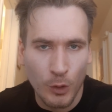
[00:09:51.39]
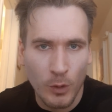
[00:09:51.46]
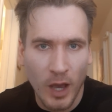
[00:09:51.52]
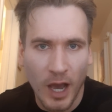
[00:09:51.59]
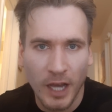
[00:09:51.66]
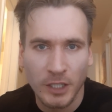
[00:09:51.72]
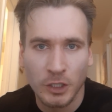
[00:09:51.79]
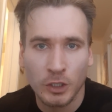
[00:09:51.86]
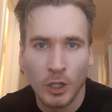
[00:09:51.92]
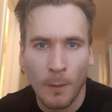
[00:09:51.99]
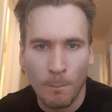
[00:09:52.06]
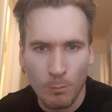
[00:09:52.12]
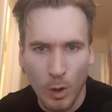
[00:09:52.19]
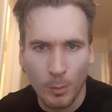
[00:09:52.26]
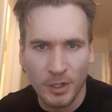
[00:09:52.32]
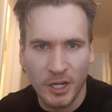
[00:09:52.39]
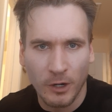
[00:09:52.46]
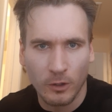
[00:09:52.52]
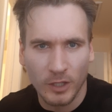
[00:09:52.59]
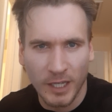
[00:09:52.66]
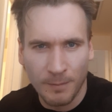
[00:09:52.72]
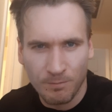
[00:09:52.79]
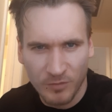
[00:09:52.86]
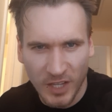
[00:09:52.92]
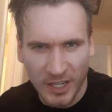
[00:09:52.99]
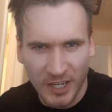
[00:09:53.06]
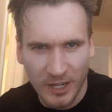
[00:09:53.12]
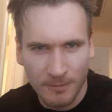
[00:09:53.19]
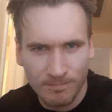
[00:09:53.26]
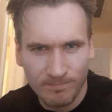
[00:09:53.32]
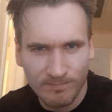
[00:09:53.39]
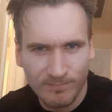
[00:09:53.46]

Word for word: you guys momentarily. Take care.